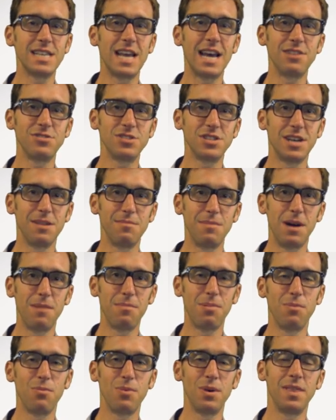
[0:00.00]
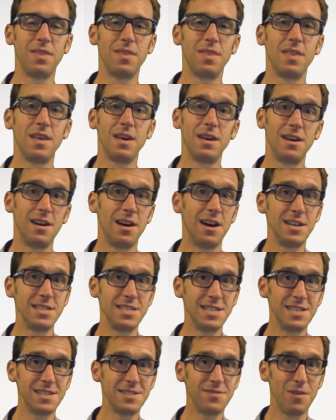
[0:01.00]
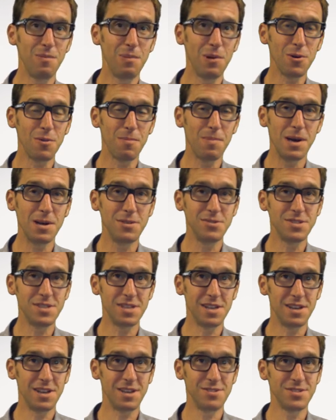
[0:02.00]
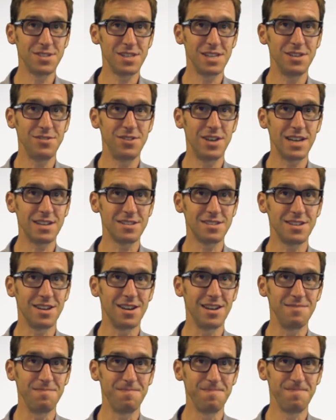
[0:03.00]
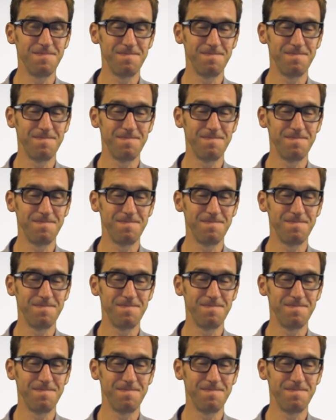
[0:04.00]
how to come up with ideas for blog posts, and I'll see you next time.